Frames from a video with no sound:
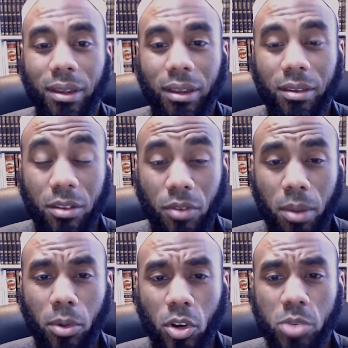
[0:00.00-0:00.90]
severe
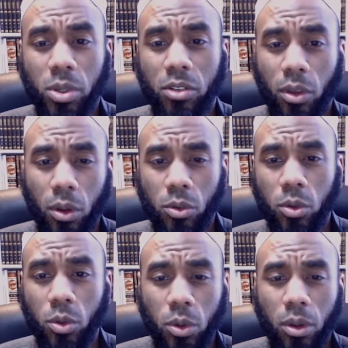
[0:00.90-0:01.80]
punishment for those
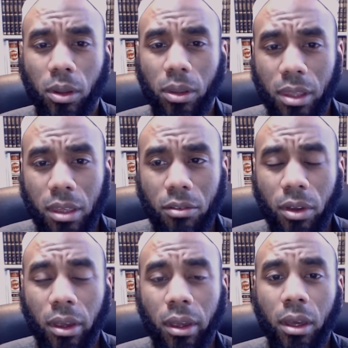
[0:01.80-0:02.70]
who do not leave
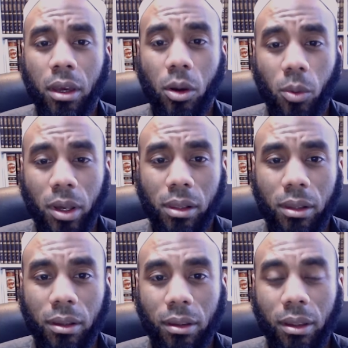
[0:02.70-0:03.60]
a
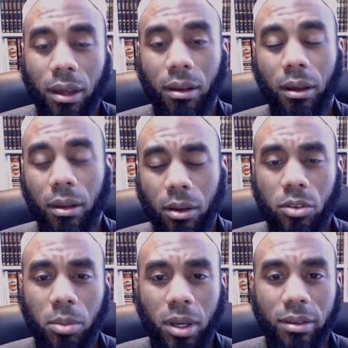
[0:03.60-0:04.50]
will, and Allah
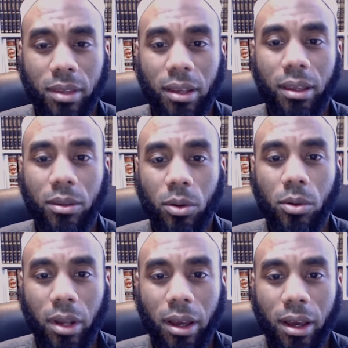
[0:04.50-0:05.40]
subhanahu wa taala in the
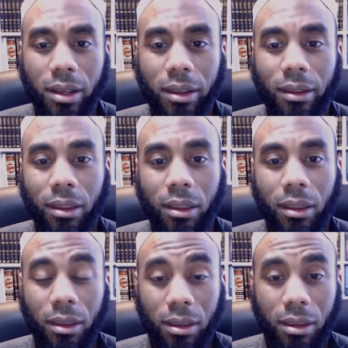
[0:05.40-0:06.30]
Quran,
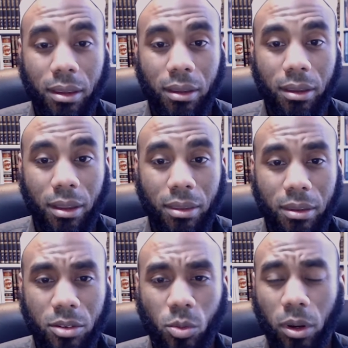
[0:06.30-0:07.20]
and
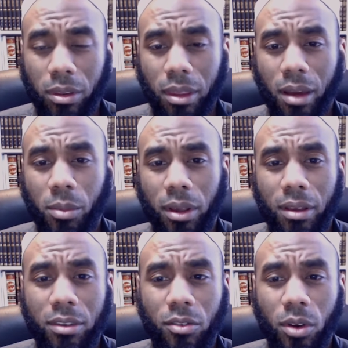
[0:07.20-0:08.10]
this is one of the
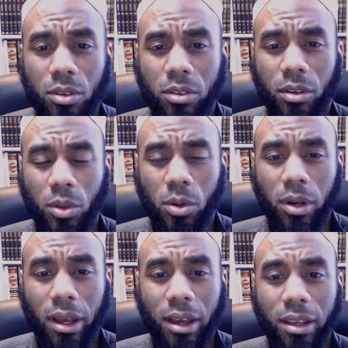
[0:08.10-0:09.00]
abrogated verses of the
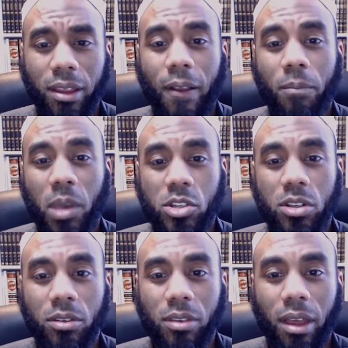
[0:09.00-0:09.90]
Quran,
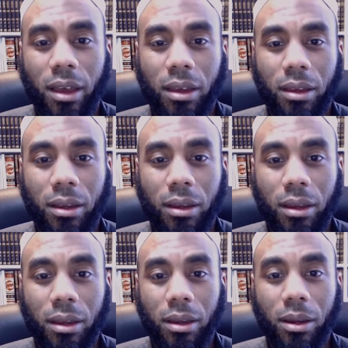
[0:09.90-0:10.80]
mentions that
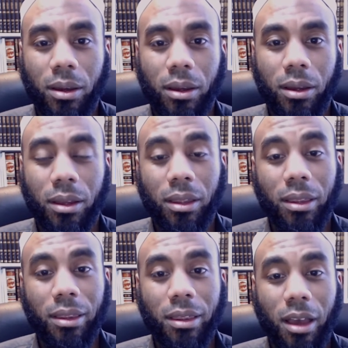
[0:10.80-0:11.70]
uh,
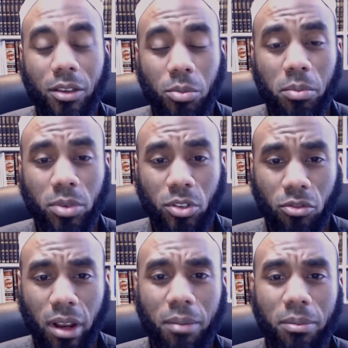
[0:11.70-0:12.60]
it has been
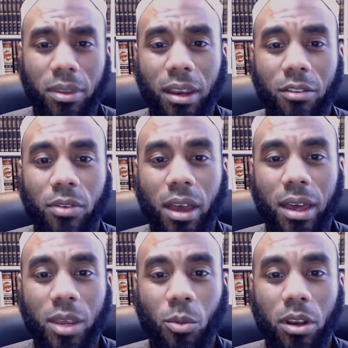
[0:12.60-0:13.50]
prescribed that if
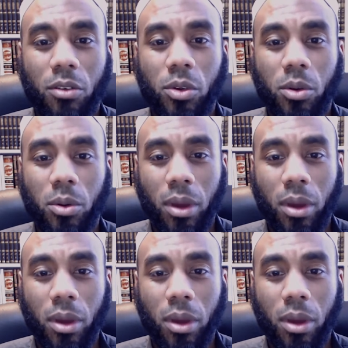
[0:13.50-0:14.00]
any one of you